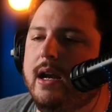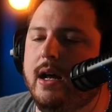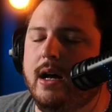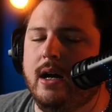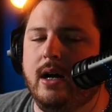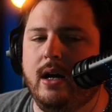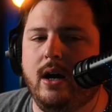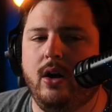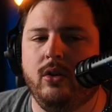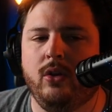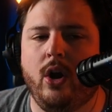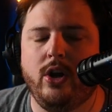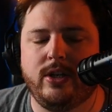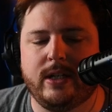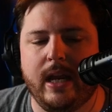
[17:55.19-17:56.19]

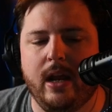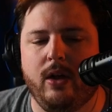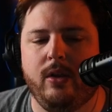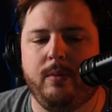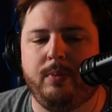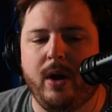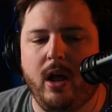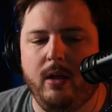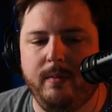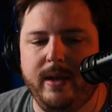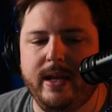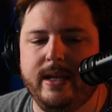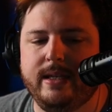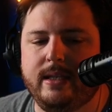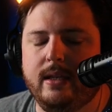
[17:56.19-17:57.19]
large scale. The problem
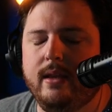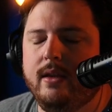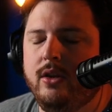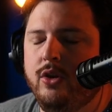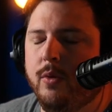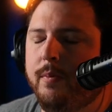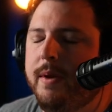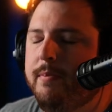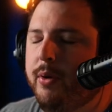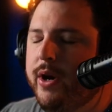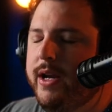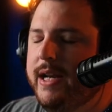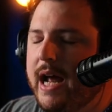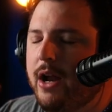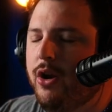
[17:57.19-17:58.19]
is you'll be
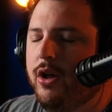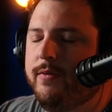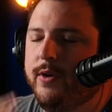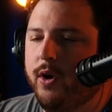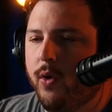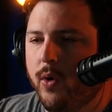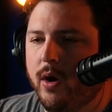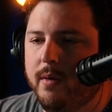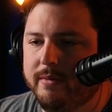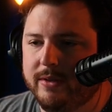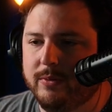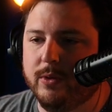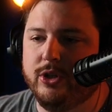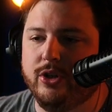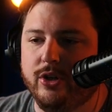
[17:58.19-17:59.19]
putting down all of your orbs,
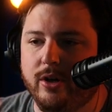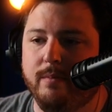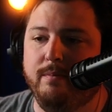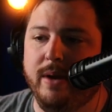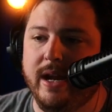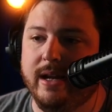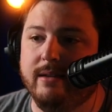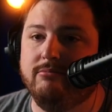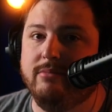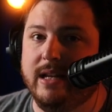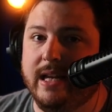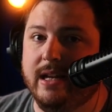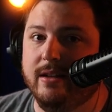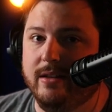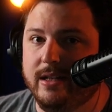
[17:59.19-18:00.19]
which are your big
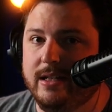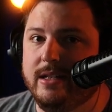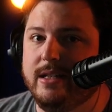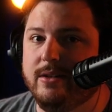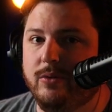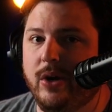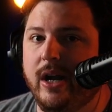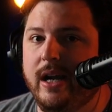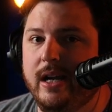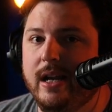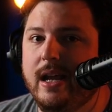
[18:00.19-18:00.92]
healings, right?